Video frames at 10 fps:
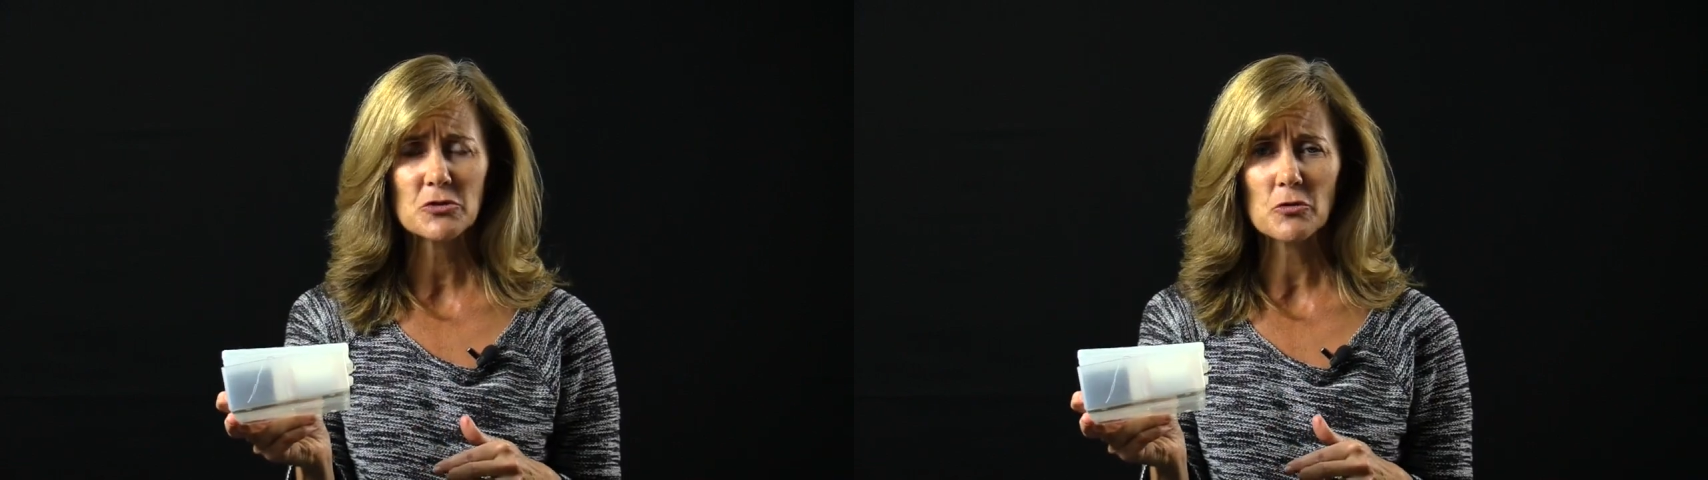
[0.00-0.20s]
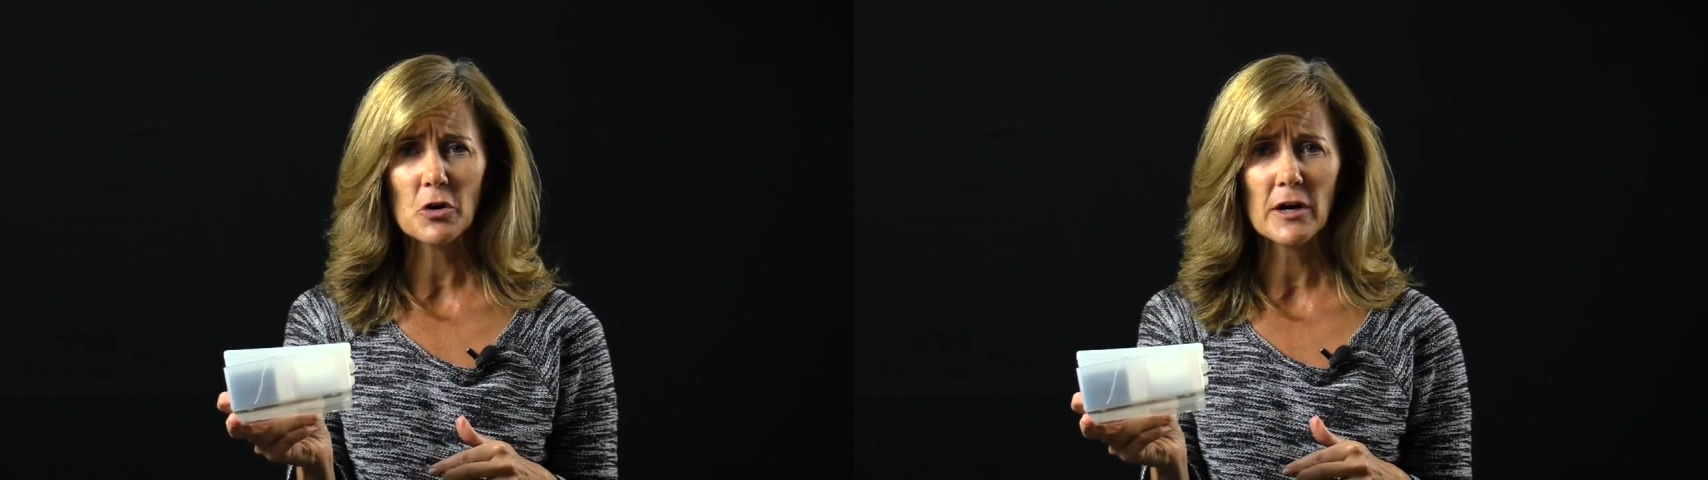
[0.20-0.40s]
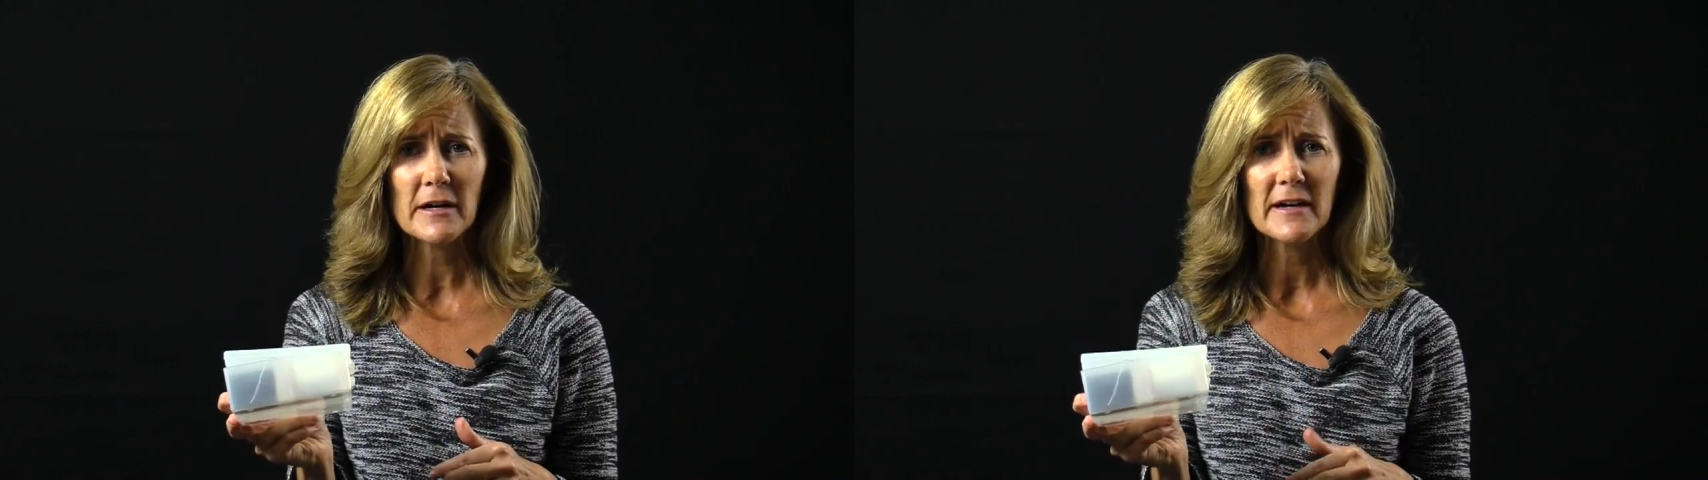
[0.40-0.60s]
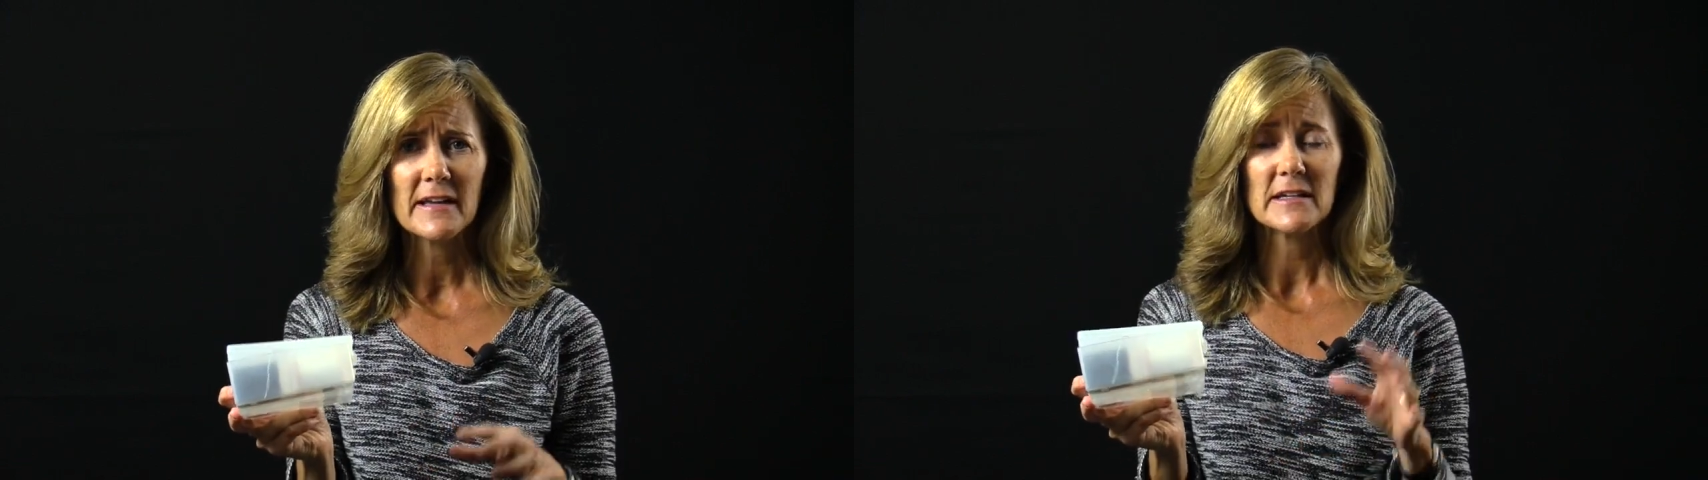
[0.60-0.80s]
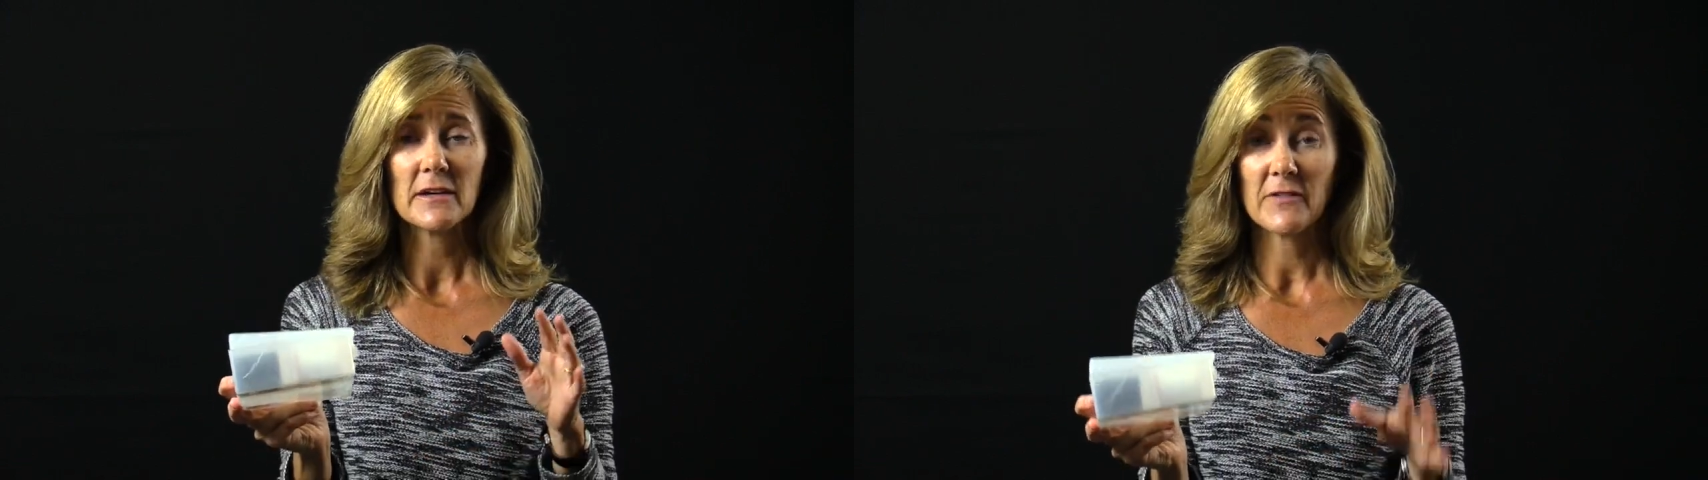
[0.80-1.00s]
drawer,
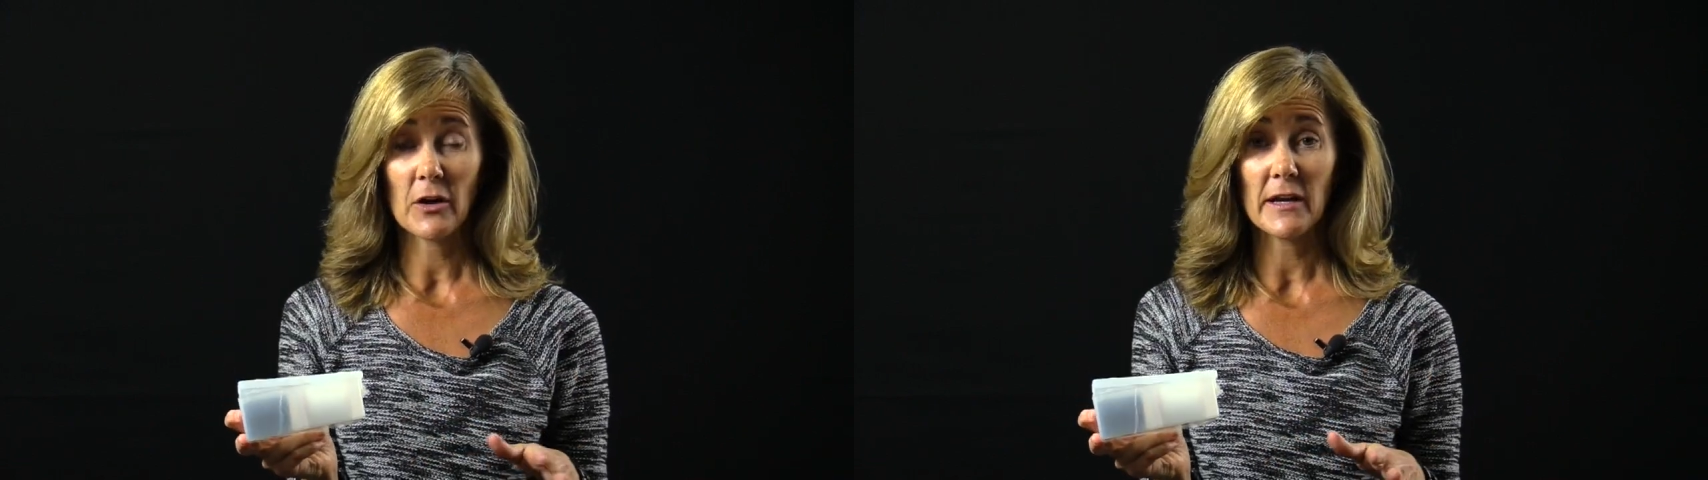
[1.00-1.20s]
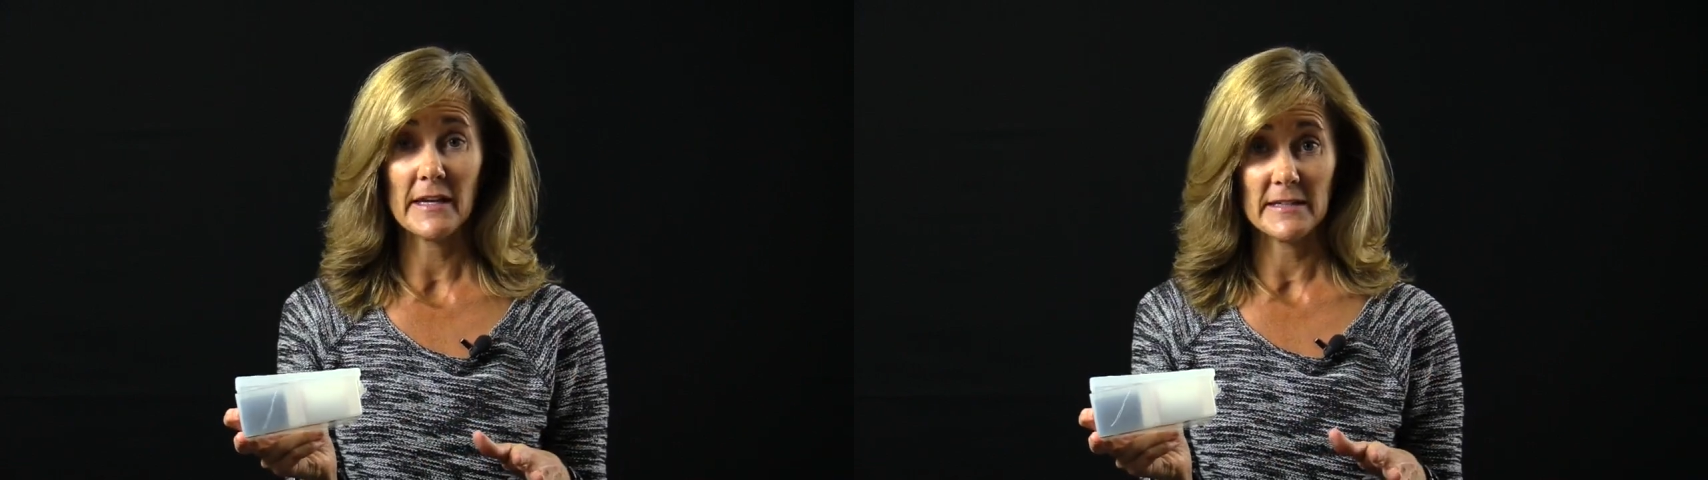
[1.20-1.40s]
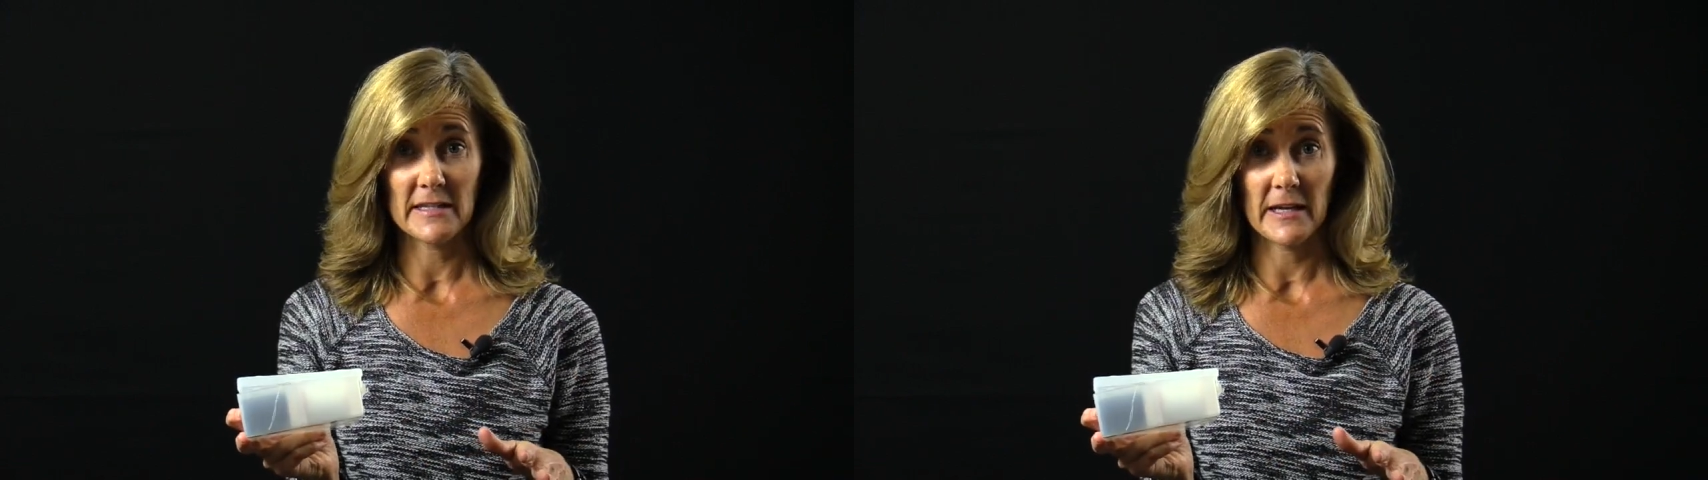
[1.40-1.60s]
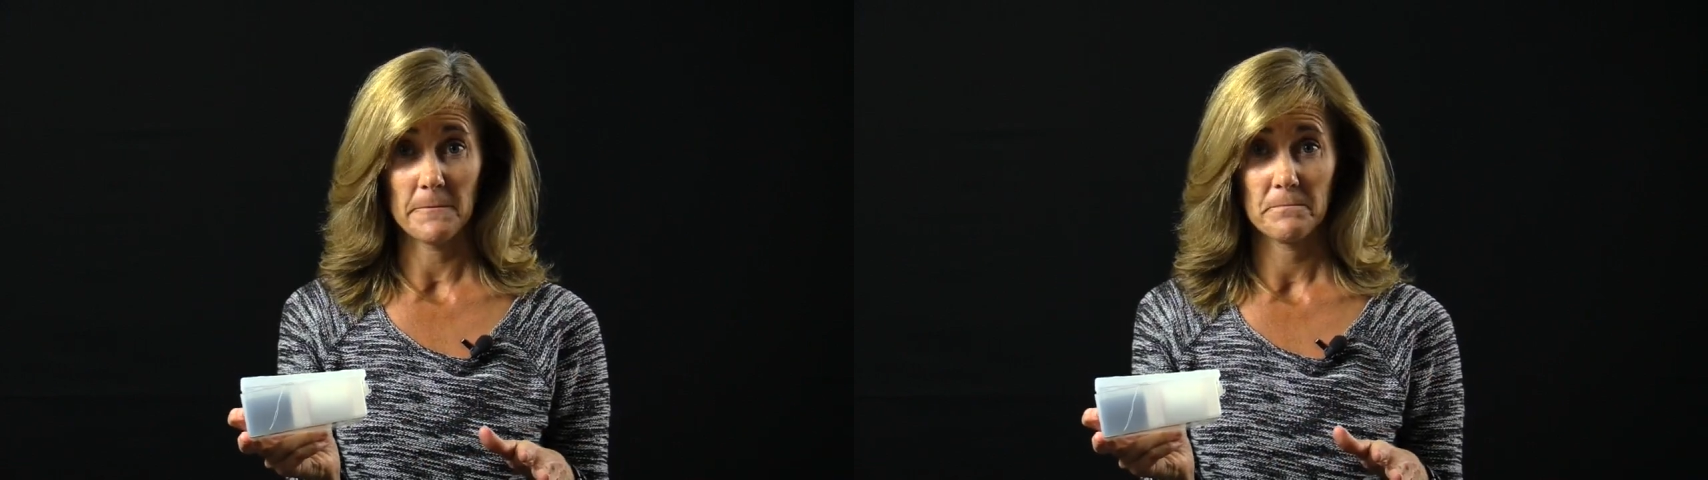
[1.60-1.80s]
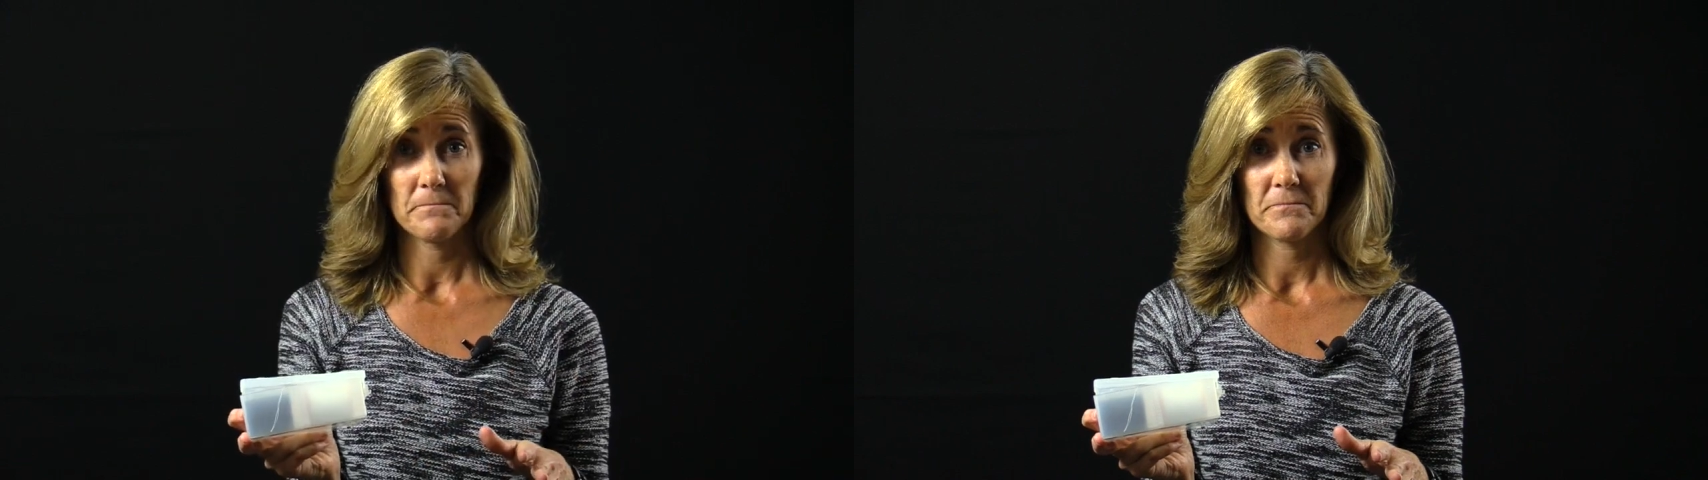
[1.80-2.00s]
very easy.